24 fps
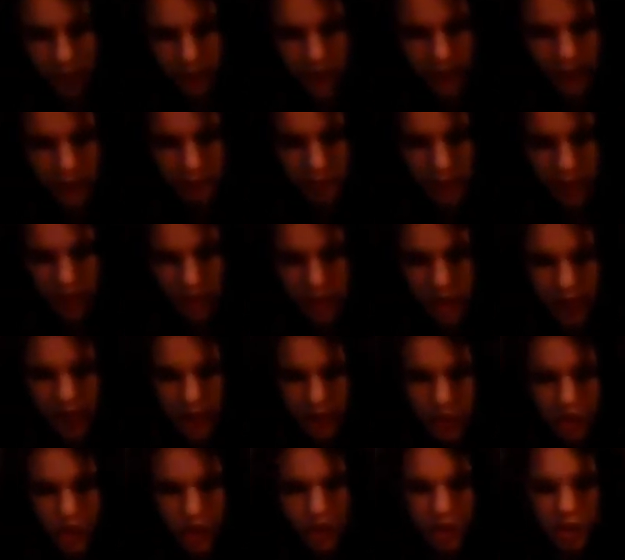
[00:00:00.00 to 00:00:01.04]
Okay, so mine's not
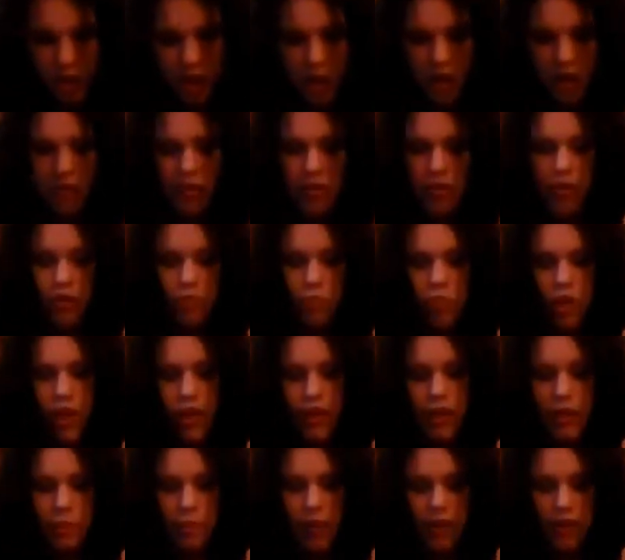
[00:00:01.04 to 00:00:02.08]
actually got to the
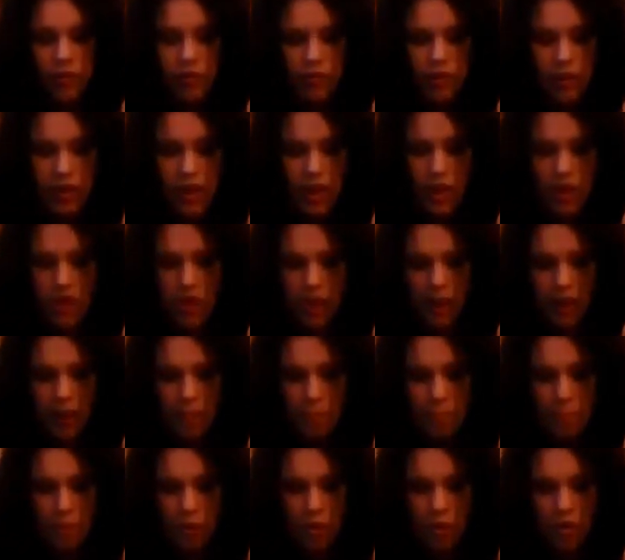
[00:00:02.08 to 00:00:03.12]
white speckled stage
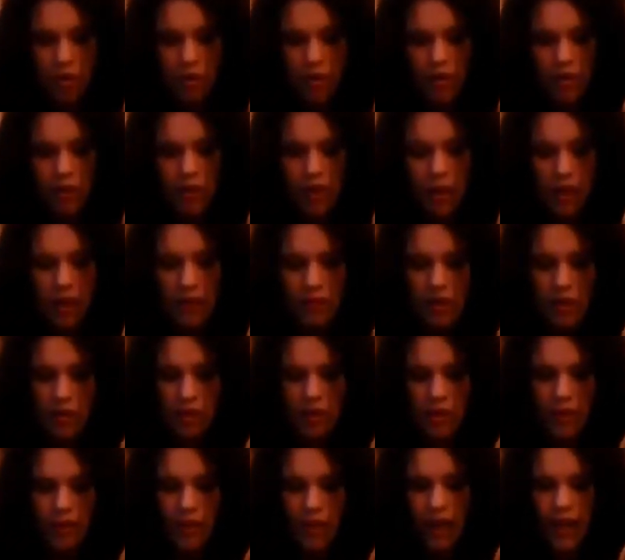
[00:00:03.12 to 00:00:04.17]
yet, but if you
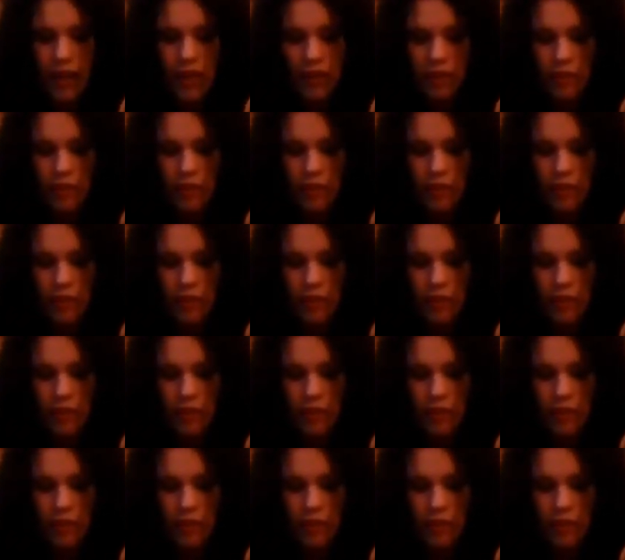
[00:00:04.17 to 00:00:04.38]
look at that,